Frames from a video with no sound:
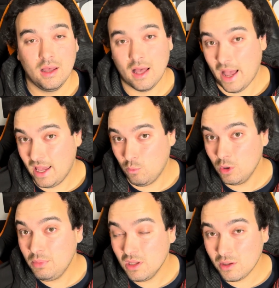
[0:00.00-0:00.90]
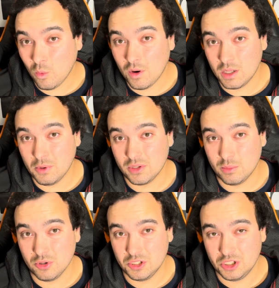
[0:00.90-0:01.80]
I would be a little worried about the
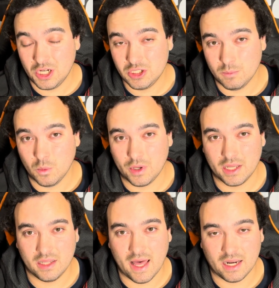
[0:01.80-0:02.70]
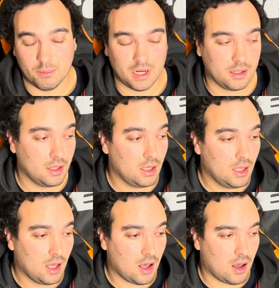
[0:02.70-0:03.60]
depreciation, but we'll get to that in a minute.
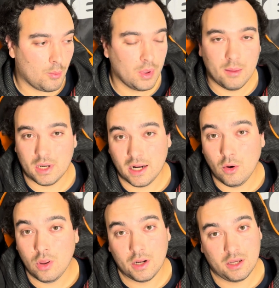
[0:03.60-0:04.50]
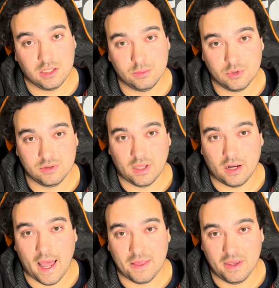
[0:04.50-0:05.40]
But I know a lot of customers that
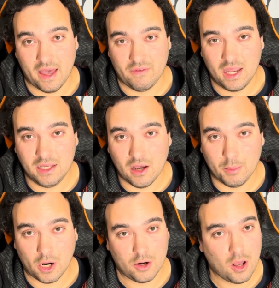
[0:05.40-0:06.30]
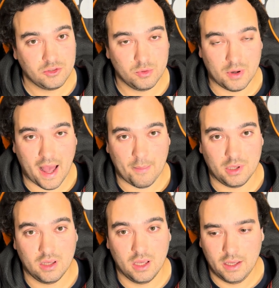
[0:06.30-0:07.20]
had the F80 coming are not super
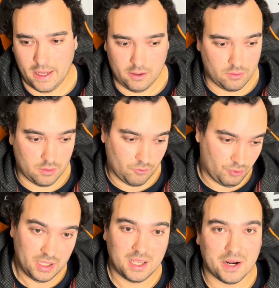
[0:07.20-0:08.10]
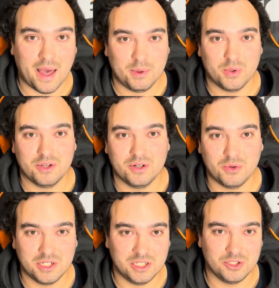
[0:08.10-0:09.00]
happy and really unhappy with their
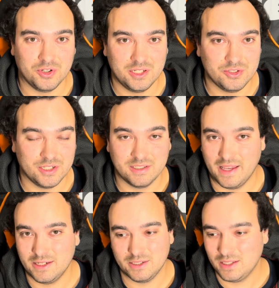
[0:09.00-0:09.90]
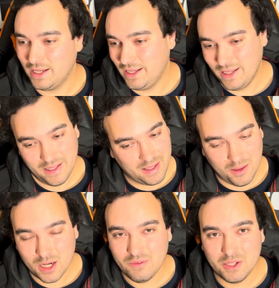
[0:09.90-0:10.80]
Dodici injuries and just a
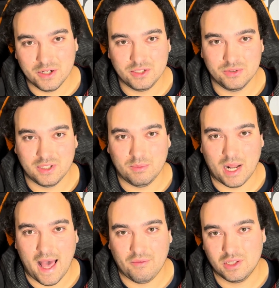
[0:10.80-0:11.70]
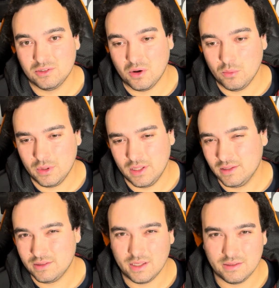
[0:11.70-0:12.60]
lot of other issues they've been having. So
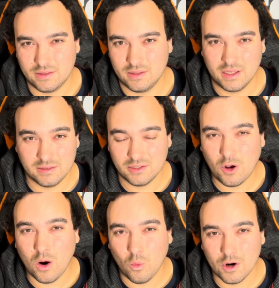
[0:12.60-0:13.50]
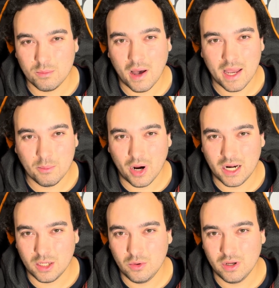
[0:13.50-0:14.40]
is this car worth buying
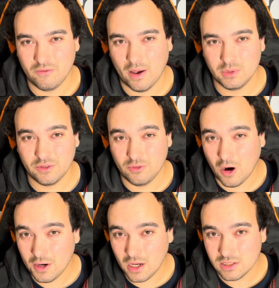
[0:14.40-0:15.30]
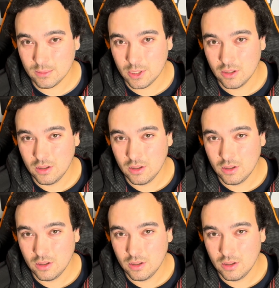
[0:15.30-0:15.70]
brand new if I was a Ferrari customer?